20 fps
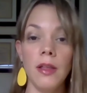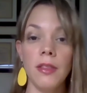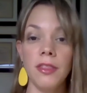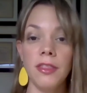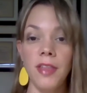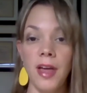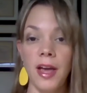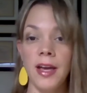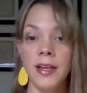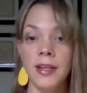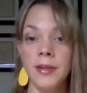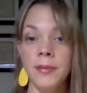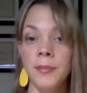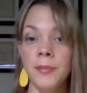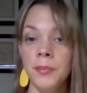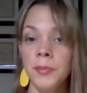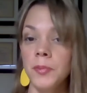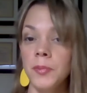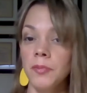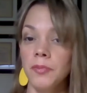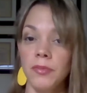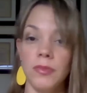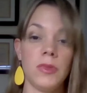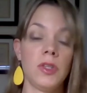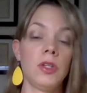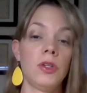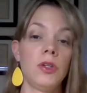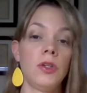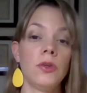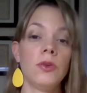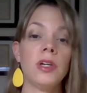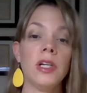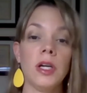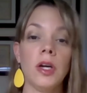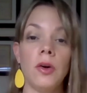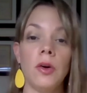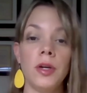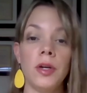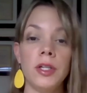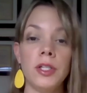then you are
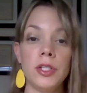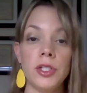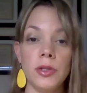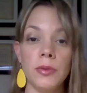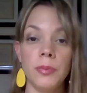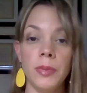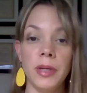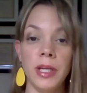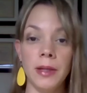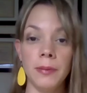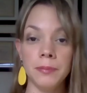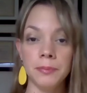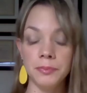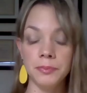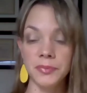going to be